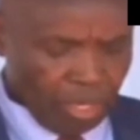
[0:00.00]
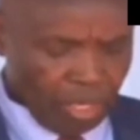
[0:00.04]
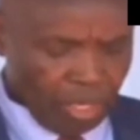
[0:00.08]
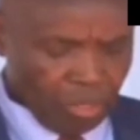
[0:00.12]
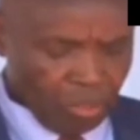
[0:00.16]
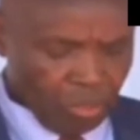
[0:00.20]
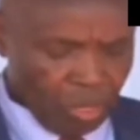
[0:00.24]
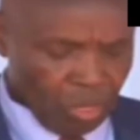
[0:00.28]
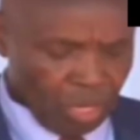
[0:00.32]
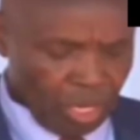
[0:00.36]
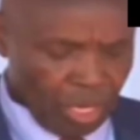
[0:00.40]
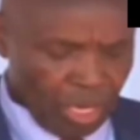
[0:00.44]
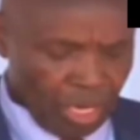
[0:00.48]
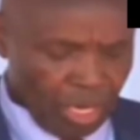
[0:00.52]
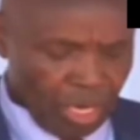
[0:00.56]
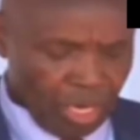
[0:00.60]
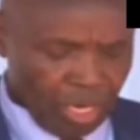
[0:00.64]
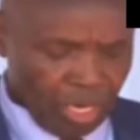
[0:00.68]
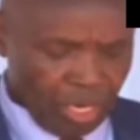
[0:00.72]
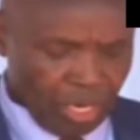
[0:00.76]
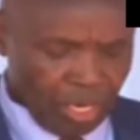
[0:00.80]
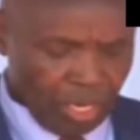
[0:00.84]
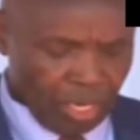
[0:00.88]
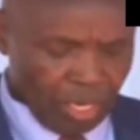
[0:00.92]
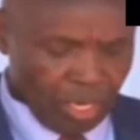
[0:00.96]
financial year,
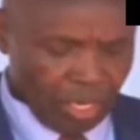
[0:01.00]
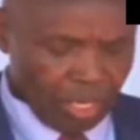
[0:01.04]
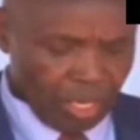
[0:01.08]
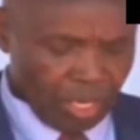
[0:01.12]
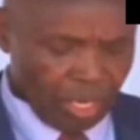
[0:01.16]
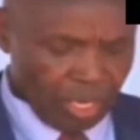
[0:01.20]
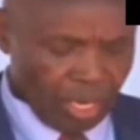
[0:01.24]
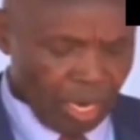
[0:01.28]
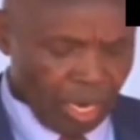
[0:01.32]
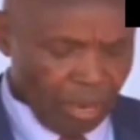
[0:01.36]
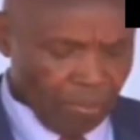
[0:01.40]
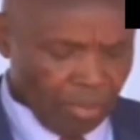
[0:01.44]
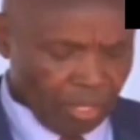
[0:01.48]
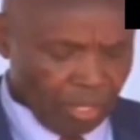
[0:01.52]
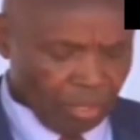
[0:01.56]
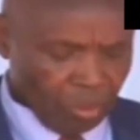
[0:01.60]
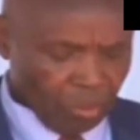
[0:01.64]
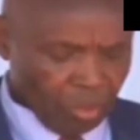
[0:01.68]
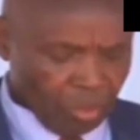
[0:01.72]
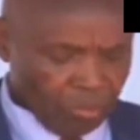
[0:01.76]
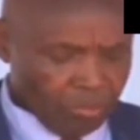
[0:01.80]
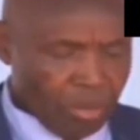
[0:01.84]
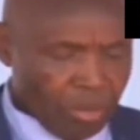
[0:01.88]
the government will